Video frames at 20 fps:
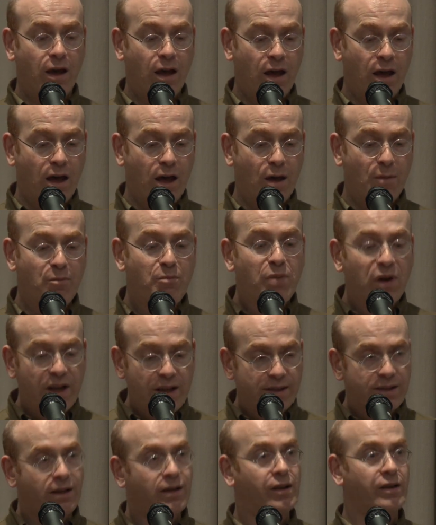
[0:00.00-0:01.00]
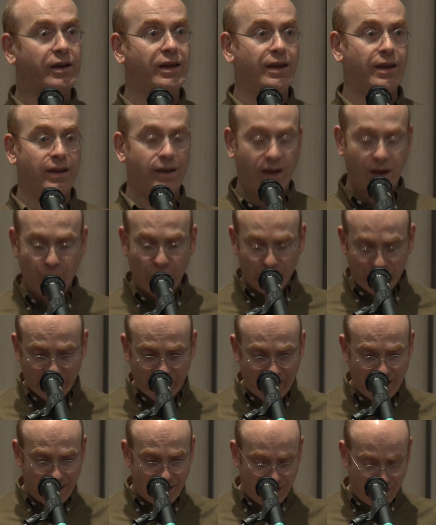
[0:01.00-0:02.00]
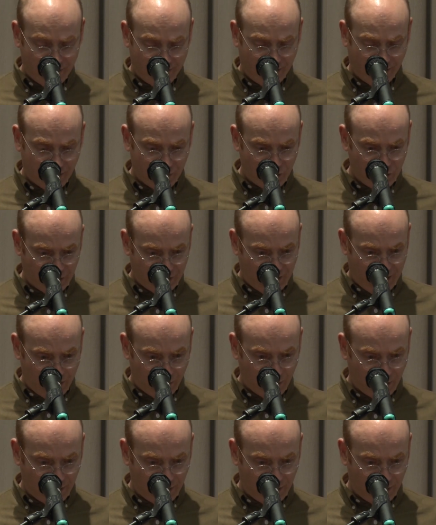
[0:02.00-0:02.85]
uh, but it's clunky, and we'll see in a second just how